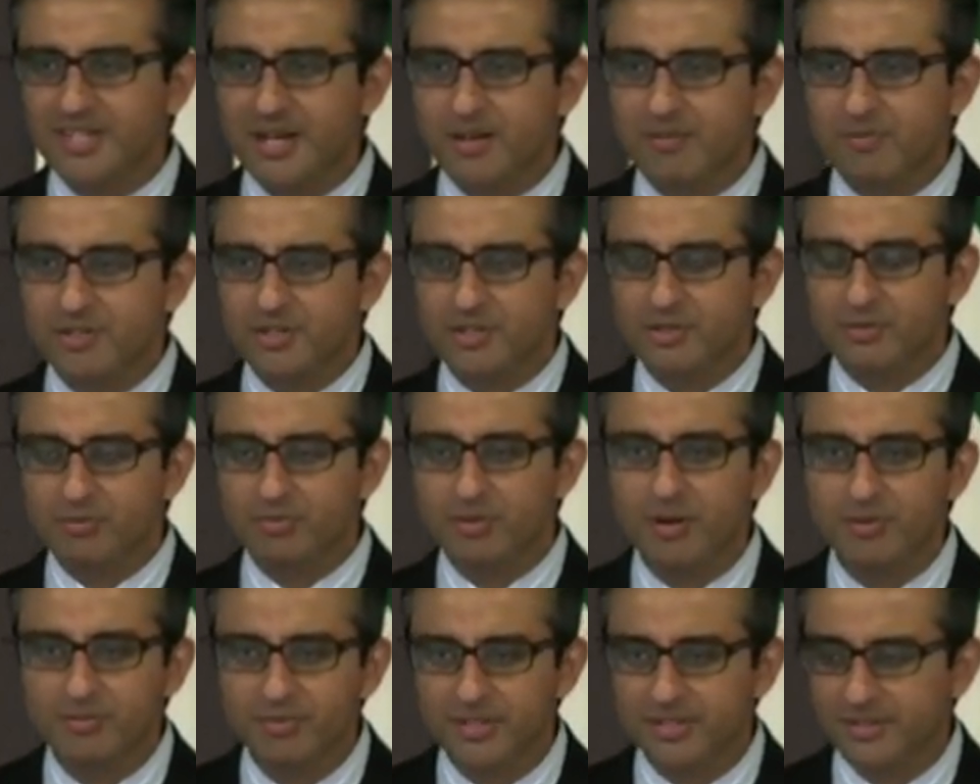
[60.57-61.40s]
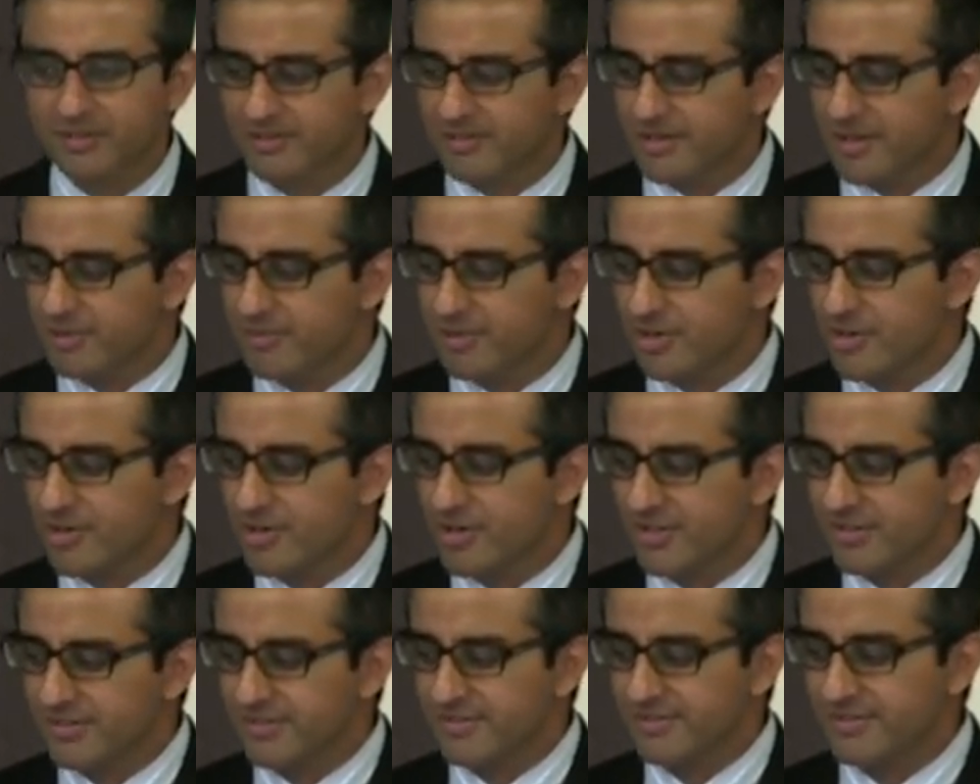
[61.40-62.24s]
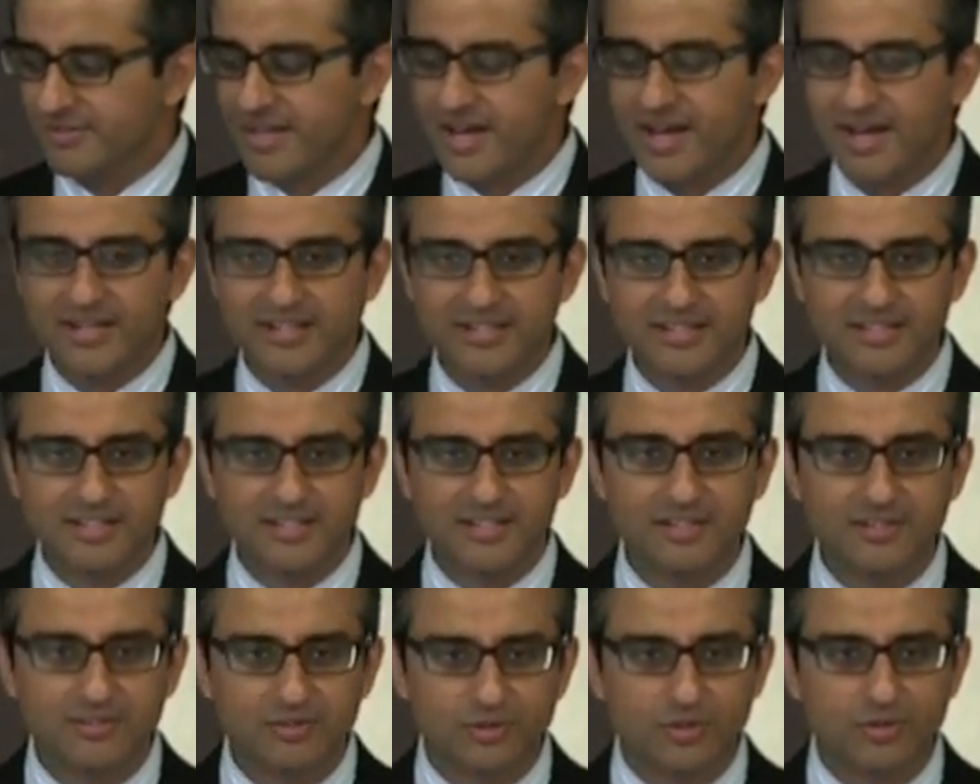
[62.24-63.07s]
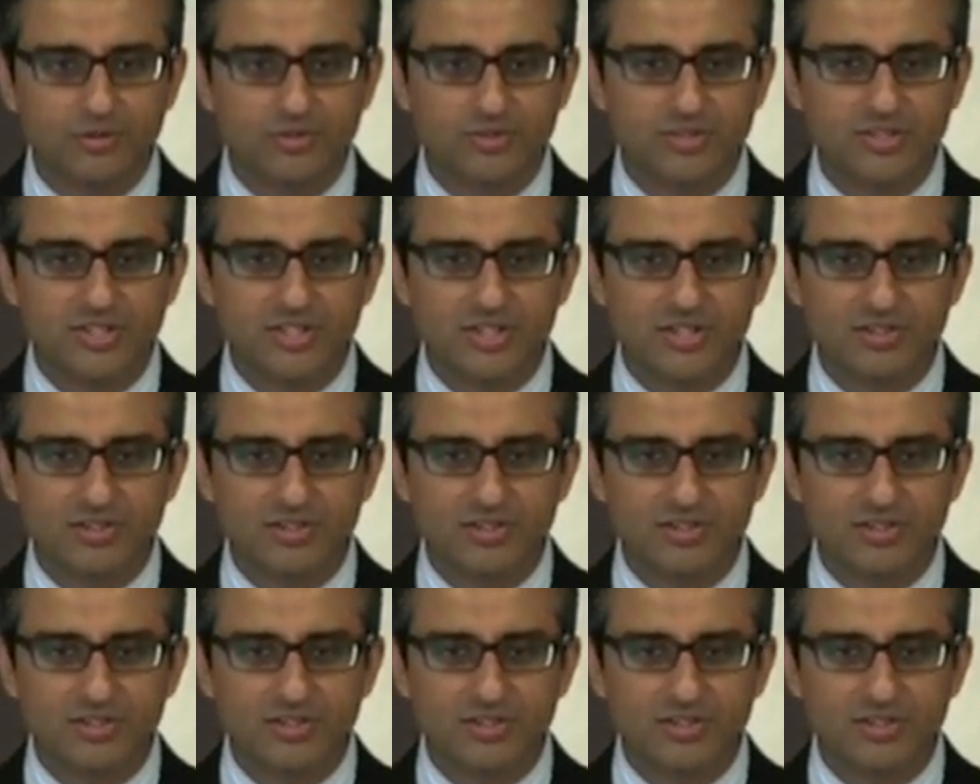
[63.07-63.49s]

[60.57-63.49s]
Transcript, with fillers: time when you'll probably come across that those